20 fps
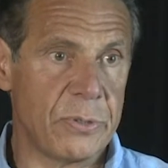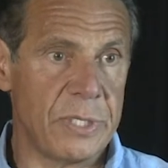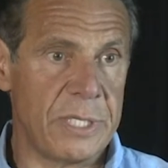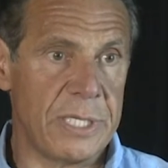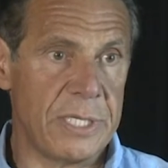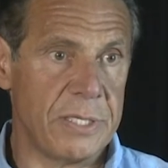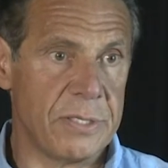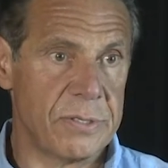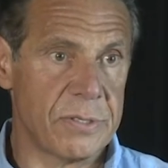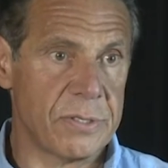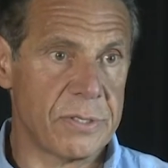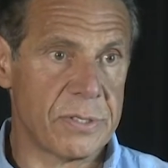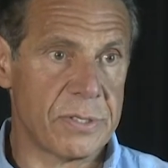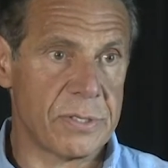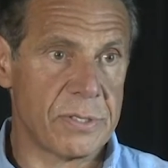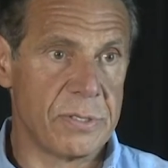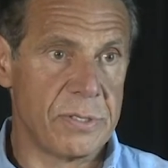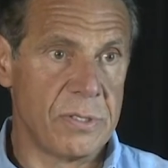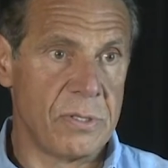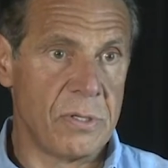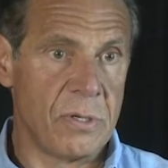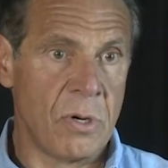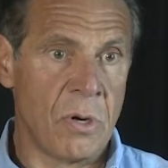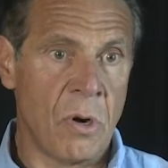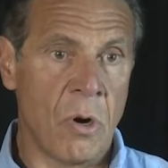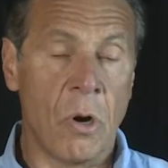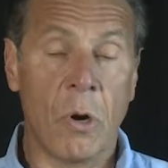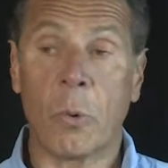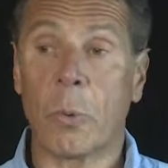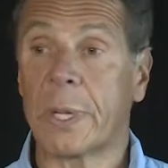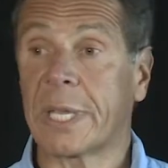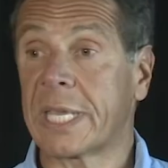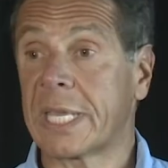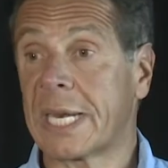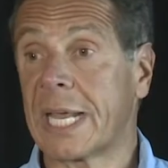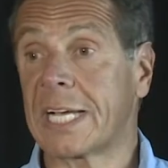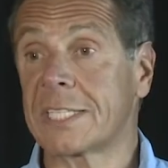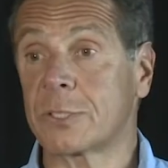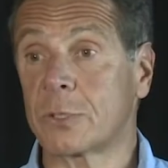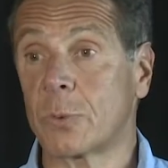years, or we can
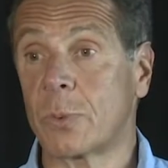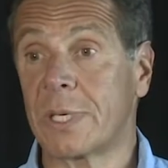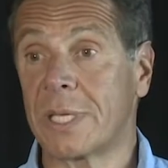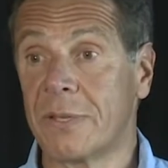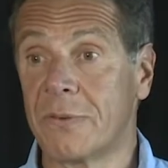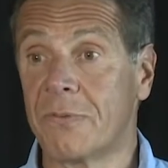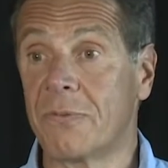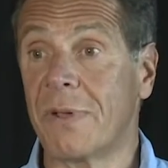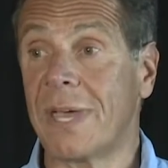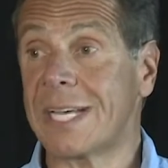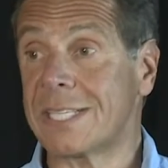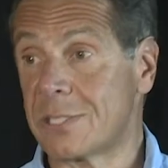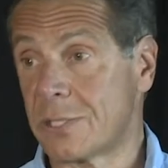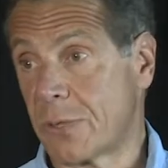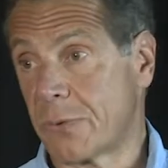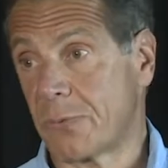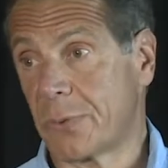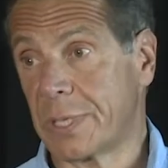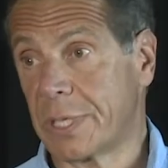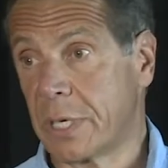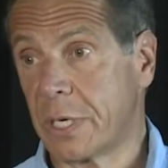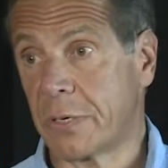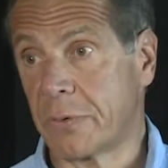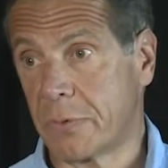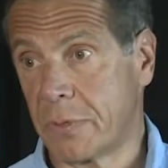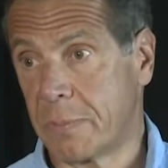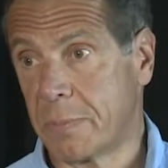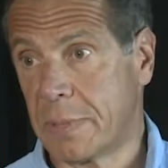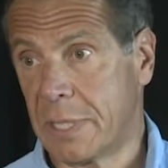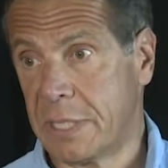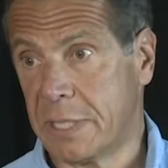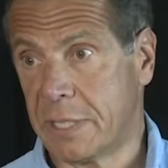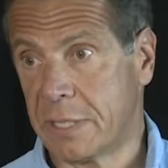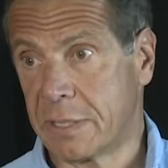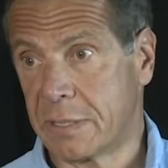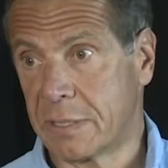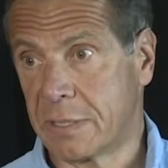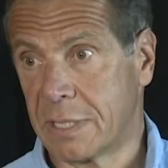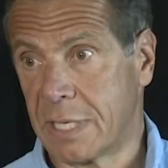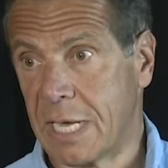actually invest $300
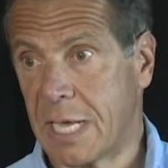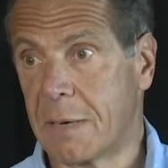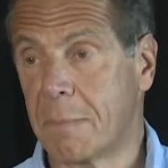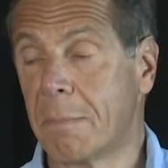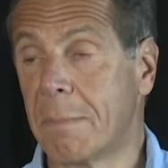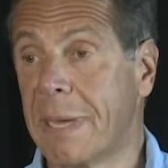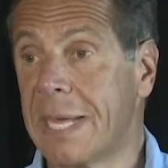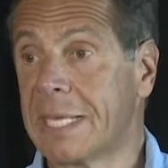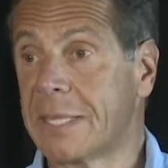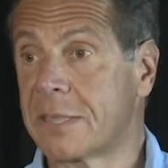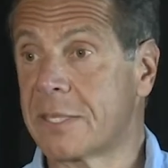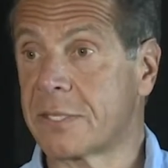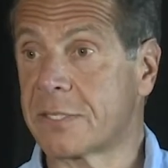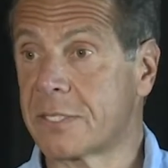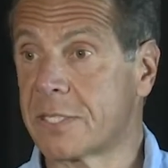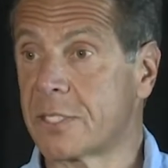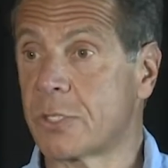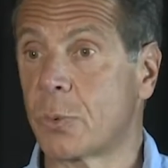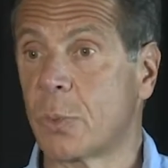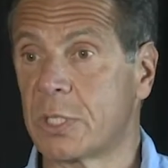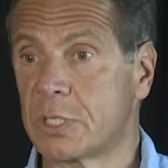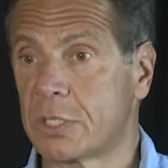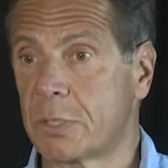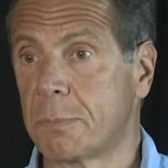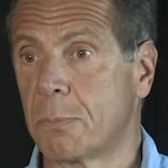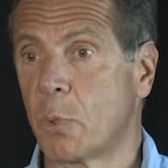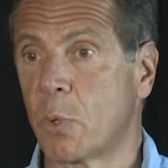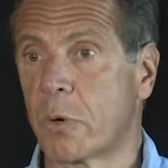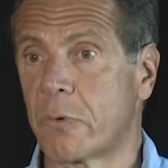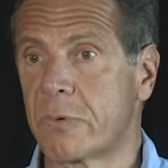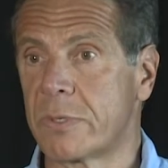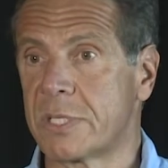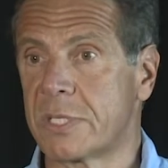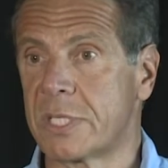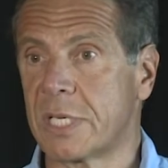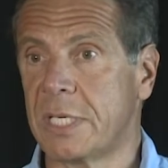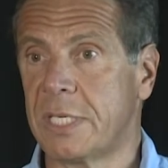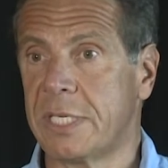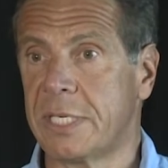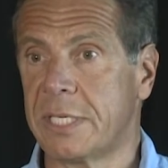million and make the situation more
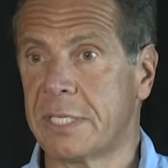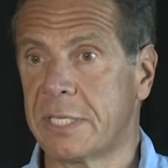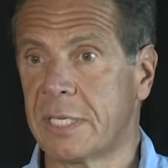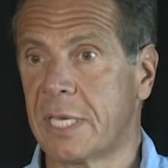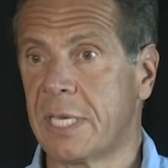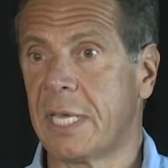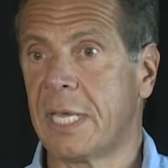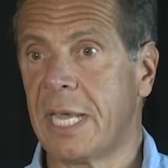resilient